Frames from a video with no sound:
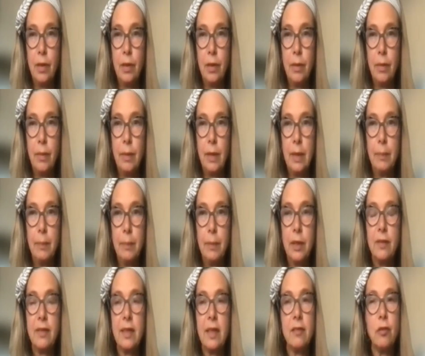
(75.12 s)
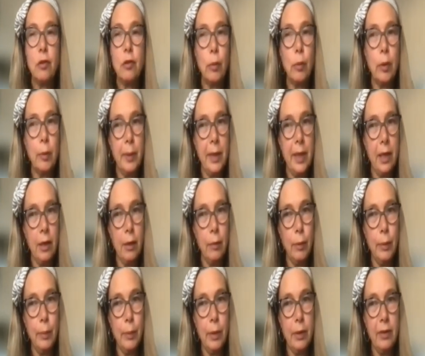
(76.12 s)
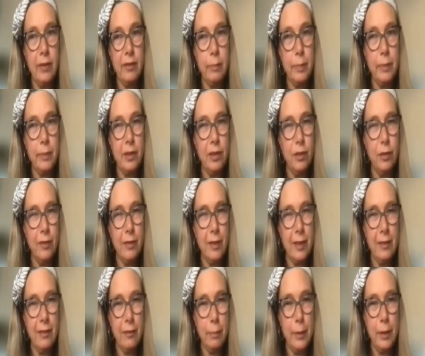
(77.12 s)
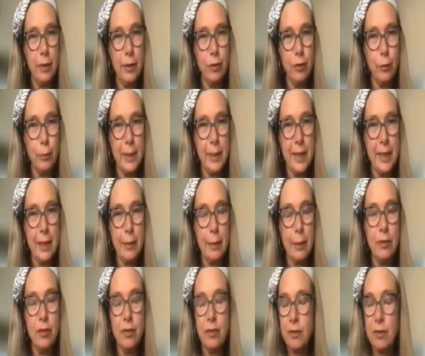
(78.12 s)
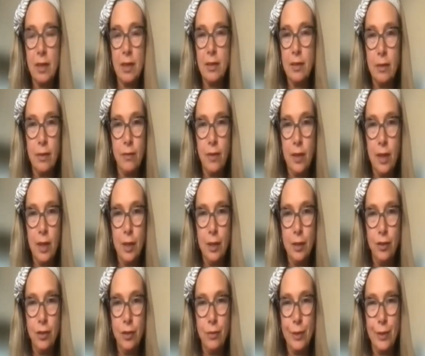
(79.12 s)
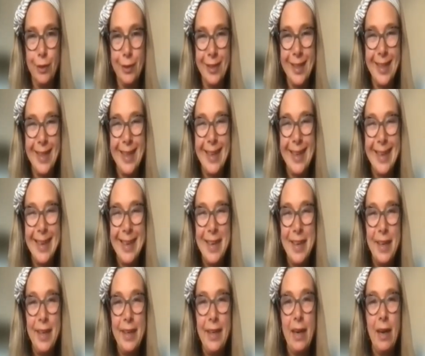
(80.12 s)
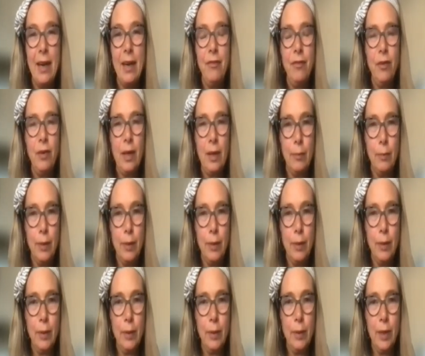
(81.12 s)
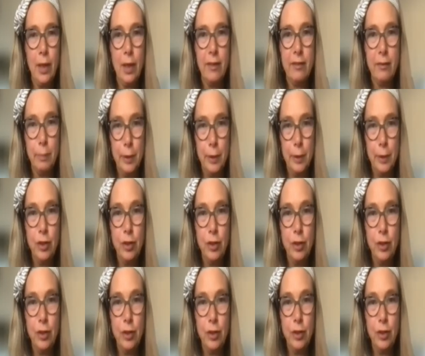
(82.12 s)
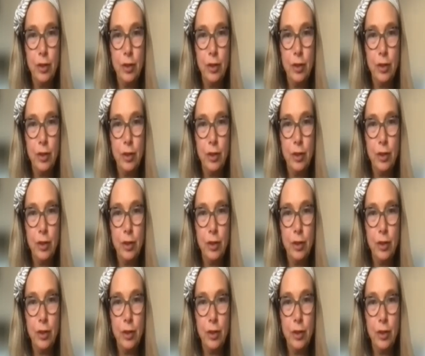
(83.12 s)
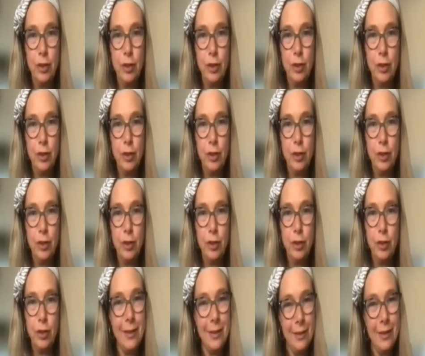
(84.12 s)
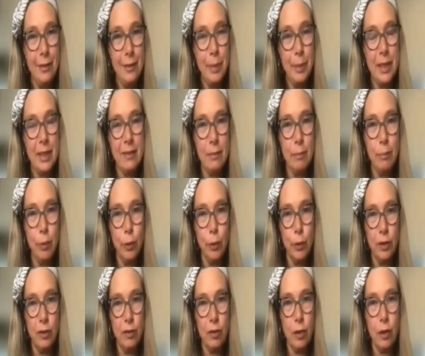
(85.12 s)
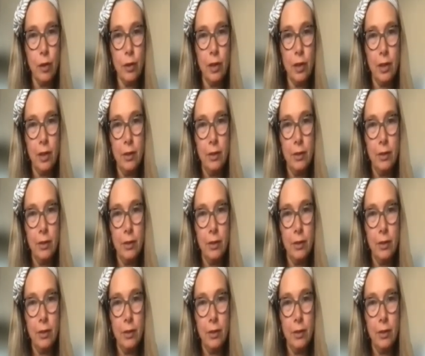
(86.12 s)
because that's not what we are when we're a, did you say a spiritual being? I just, I don't know if I heard you wrong. Yeah, I feel like we are spiritual with emotions. Yeah, but it's important to honor